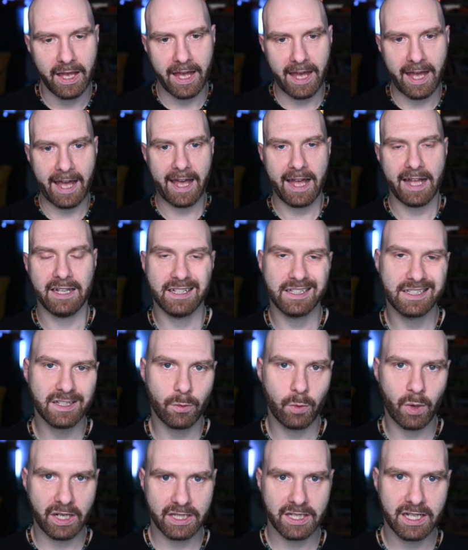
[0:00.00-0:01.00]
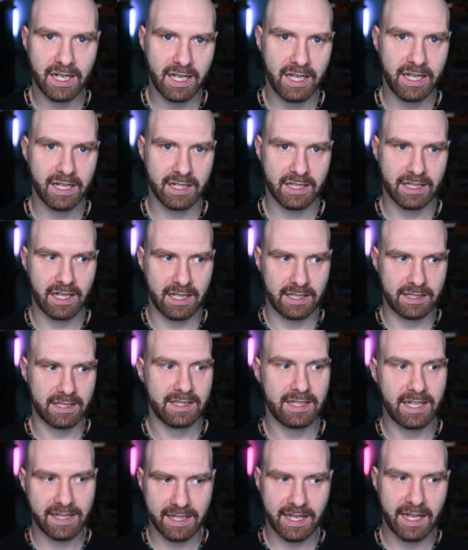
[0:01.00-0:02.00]
And it's quite clear that
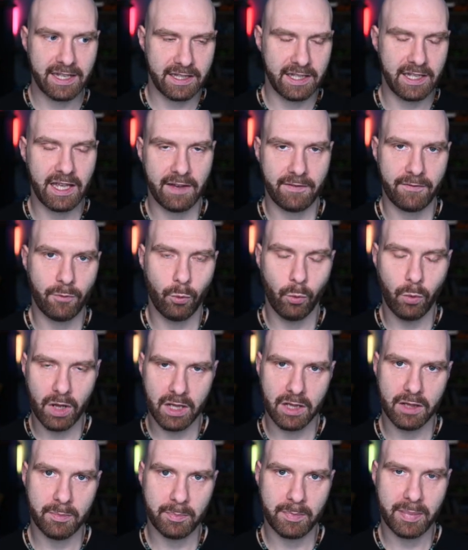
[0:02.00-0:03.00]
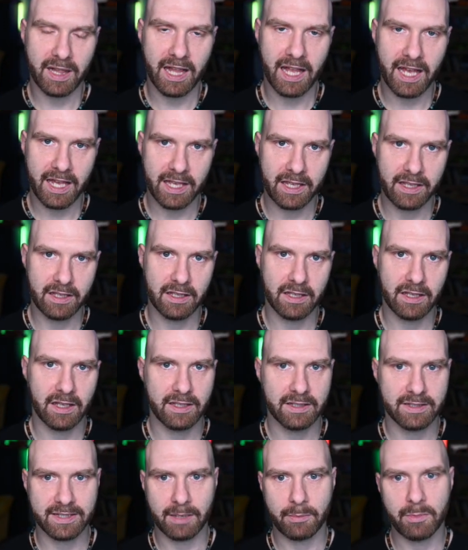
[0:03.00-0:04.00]
10KTF will play
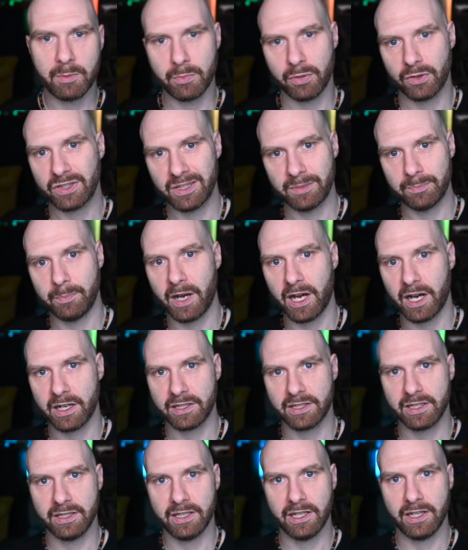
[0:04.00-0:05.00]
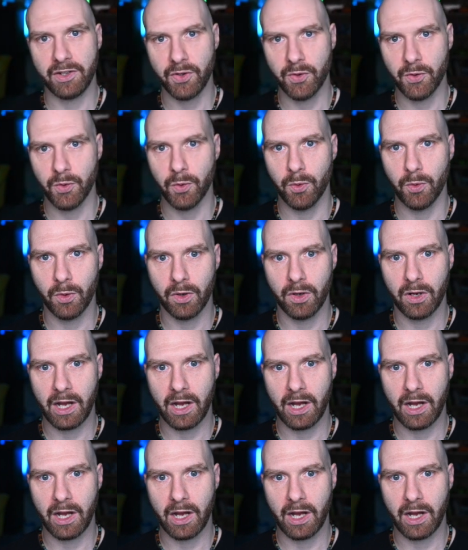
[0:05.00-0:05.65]
some important part in the new